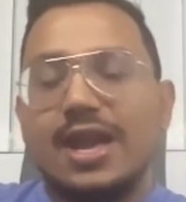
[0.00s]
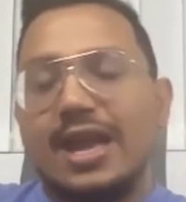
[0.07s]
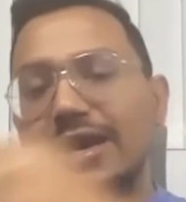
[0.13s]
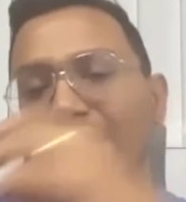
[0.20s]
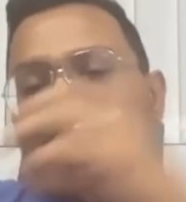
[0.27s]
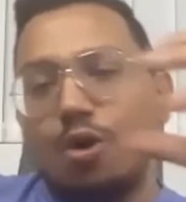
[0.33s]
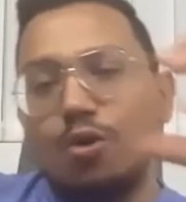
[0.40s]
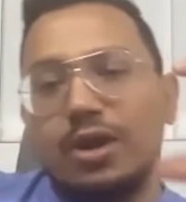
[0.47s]

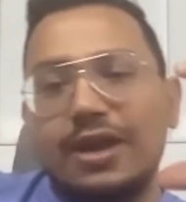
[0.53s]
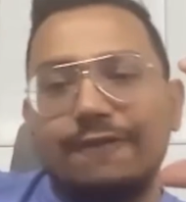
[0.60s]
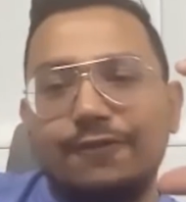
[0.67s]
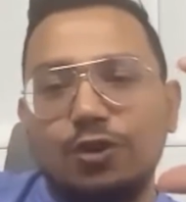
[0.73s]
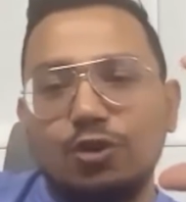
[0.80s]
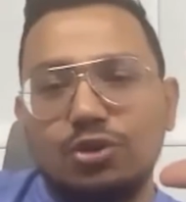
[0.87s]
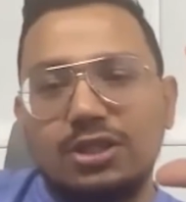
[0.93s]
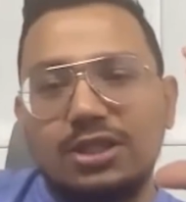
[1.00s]
Now, if
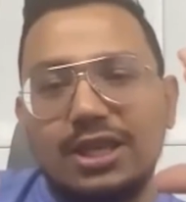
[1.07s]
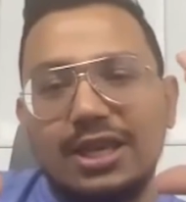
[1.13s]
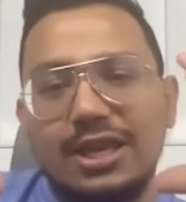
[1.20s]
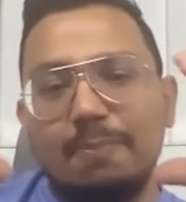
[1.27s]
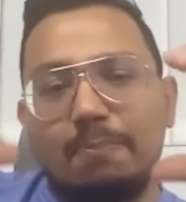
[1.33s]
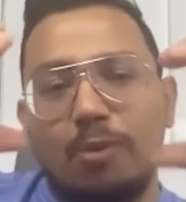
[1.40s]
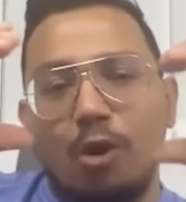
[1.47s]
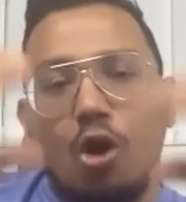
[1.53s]
you see
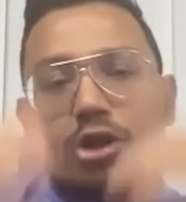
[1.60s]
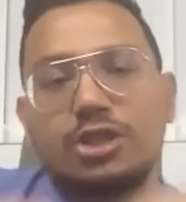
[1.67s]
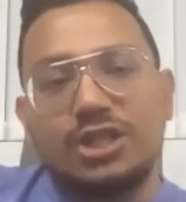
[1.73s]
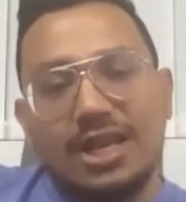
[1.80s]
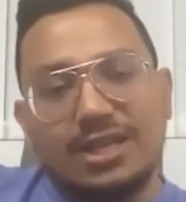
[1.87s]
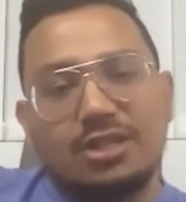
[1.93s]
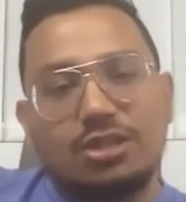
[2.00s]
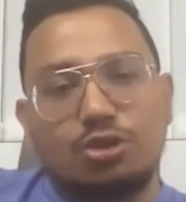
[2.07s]

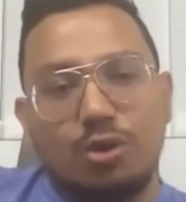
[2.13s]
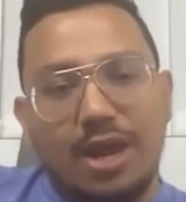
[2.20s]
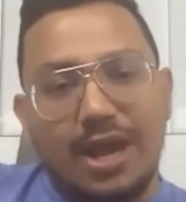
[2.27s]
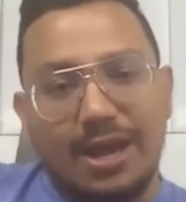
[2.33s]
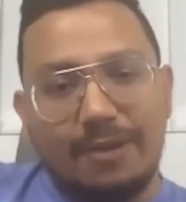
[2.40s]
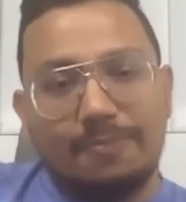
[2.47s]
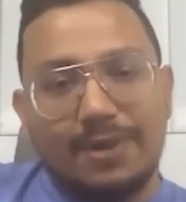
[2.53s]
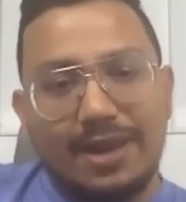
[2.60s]
blockchains
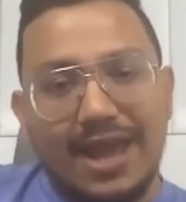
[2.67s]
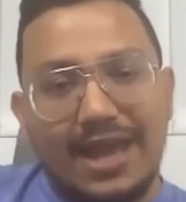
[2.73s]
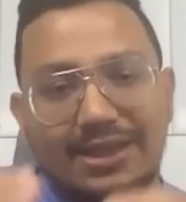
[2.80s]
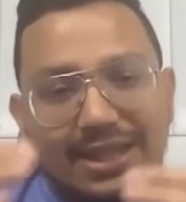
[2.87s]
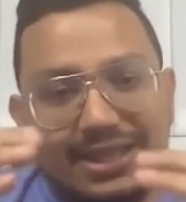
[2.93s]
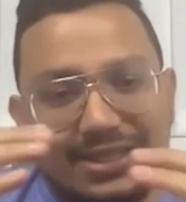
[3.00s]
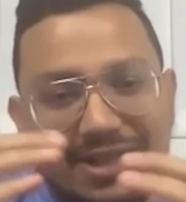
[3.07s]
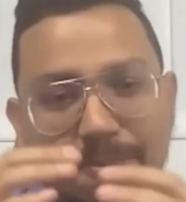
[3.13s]
today, like
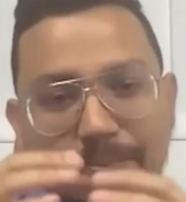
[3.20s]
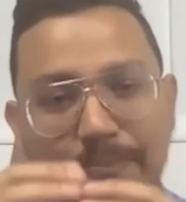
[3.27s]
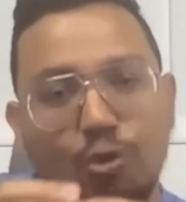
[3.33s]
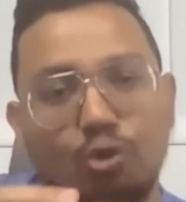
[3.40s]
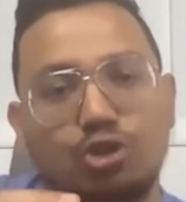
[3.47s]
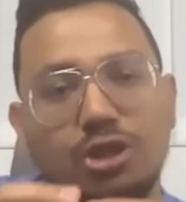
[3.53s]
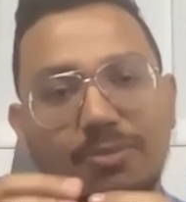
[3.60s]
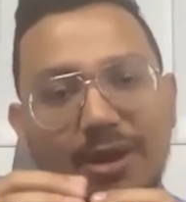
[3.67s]
these
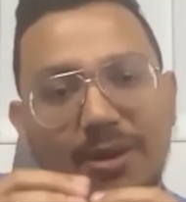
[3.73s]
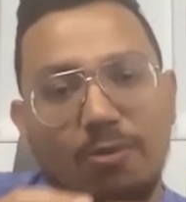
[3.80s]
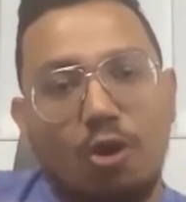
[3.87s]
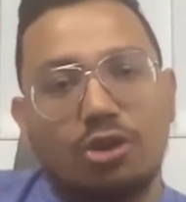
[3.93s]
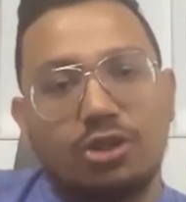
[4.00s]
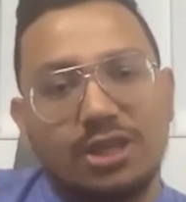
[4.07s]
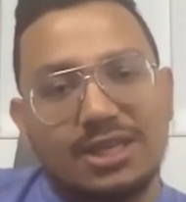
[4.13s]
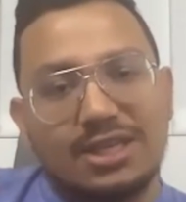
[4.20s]
composable
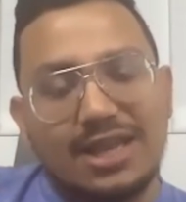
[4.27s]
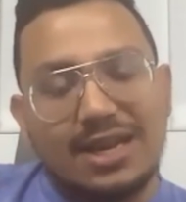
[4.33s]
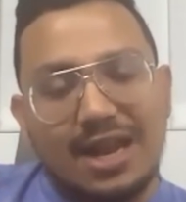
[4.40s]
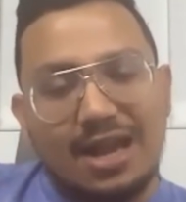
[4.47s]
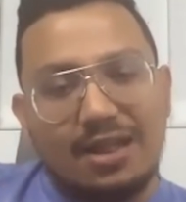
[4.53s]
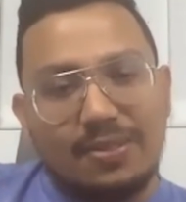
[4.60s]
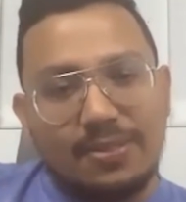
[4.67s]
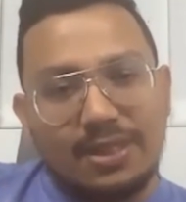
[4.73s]
blockchains that
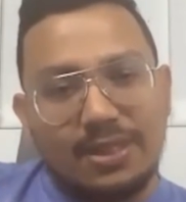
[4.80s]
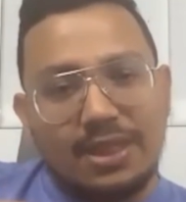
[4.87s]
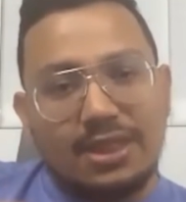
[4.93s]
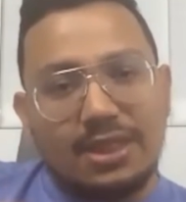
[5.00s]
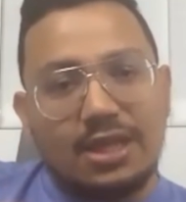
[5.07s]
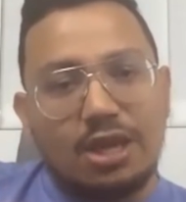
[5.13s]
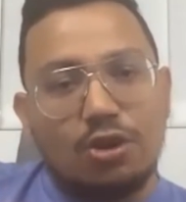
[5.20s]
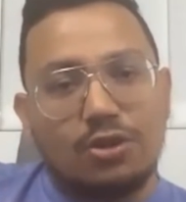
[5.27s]

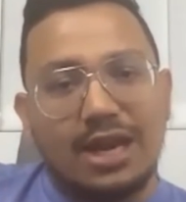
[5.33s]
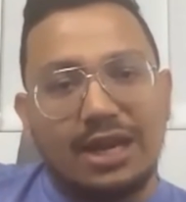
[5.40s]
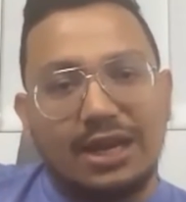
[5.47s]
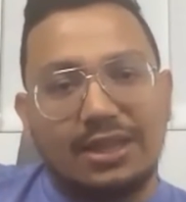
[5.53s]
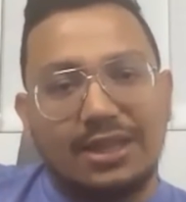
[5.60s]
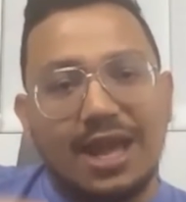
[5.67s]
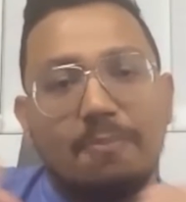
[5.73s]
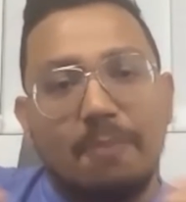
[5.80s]

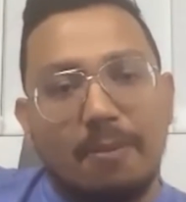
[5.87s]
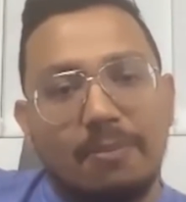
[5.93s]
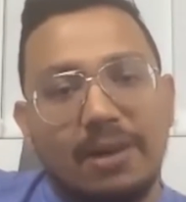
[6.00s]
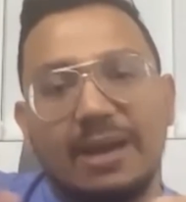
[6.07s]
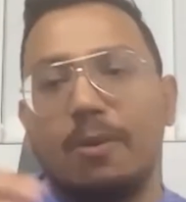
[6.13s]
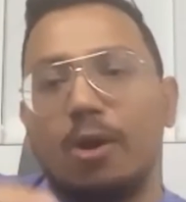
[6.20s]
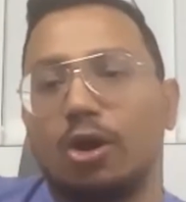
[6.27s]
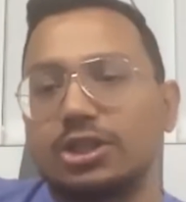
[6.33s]
are their
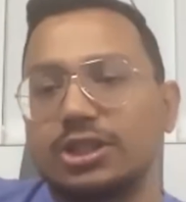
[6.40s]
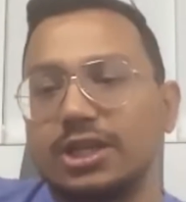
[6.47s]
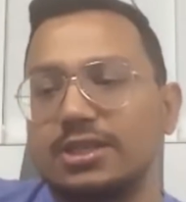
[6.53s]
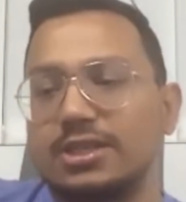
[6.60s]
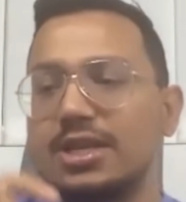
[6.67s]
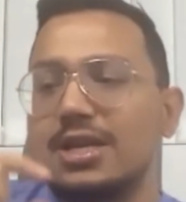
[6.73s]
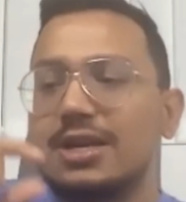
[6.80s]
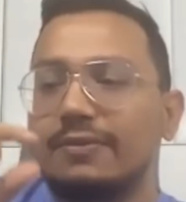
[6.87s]
public
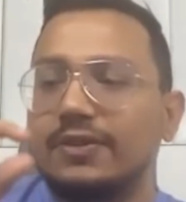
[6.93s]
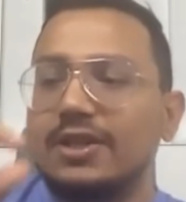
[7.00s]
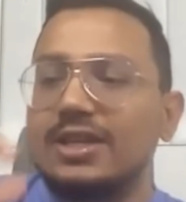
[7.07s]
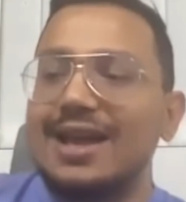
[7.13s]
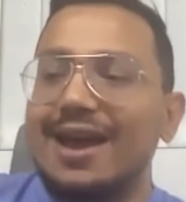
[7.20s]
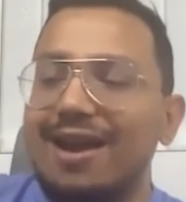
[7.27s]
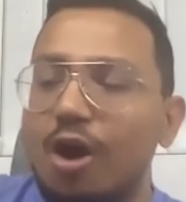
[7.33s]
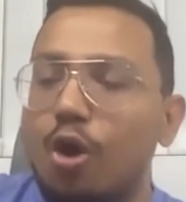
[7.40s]
blockchains,
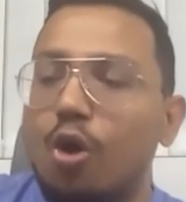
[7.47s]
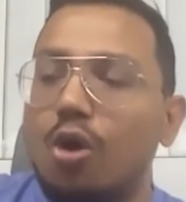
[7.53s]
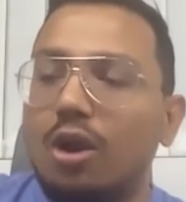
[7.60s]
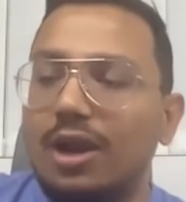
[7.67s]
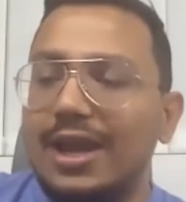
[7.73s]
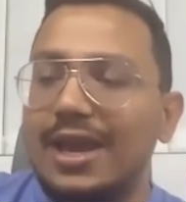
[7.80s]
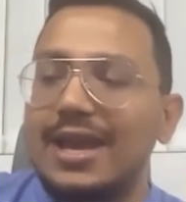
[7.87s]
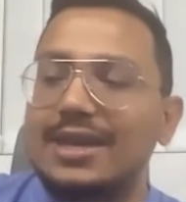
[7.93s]
these are
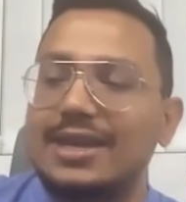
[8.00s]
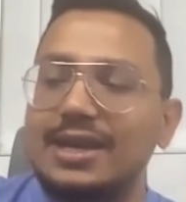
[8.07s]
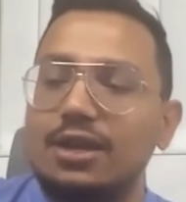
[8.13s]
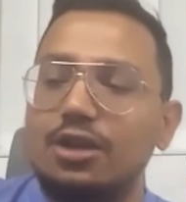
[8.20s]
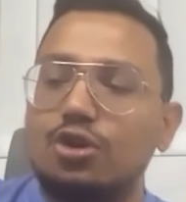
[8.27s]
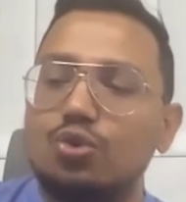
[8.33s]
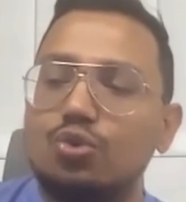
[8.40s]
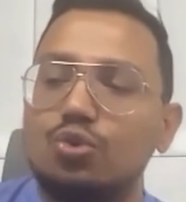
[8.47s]
all
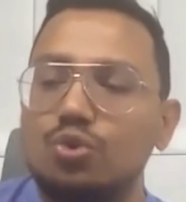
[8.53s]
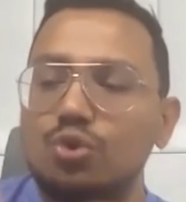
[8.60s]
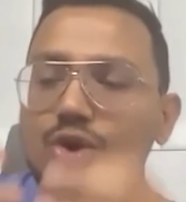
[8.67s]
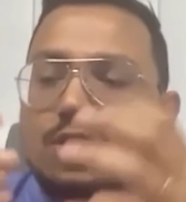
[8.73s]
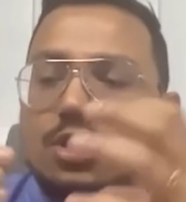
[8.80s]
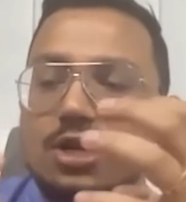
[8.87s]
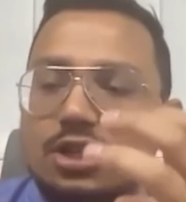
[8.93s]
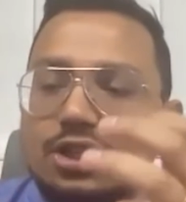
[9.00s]
akin to
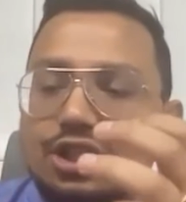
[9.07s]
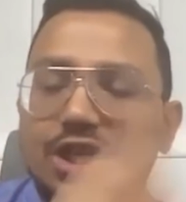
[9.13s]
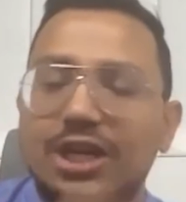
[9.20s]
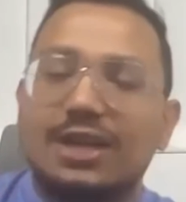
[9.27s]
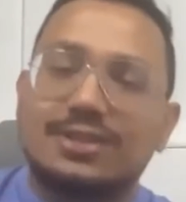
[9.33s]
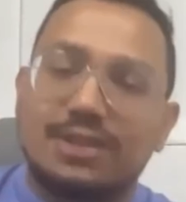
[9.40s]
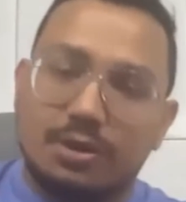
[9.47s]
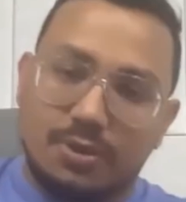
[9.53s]

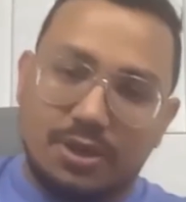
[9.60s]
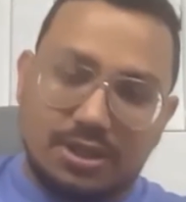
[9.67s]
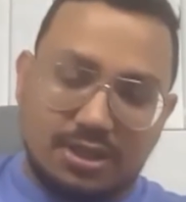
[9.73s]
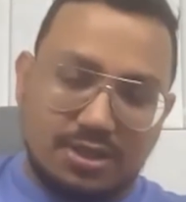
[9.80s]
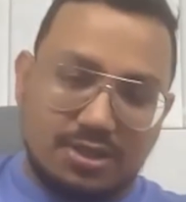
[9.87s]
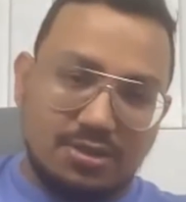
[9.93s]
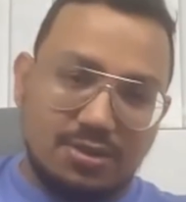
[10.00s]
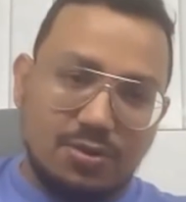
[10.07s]
shared
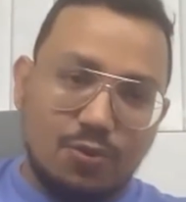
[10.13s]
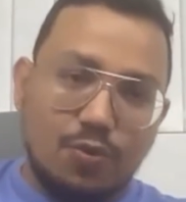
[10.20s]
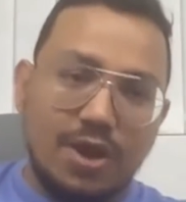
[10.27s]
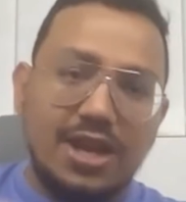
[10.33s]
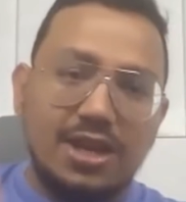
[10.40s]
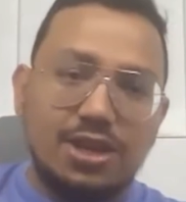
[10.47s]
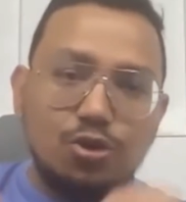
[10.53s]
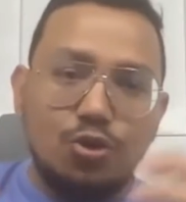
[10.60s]
servers,
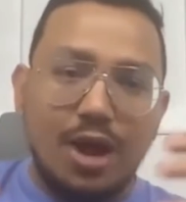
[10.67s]
where you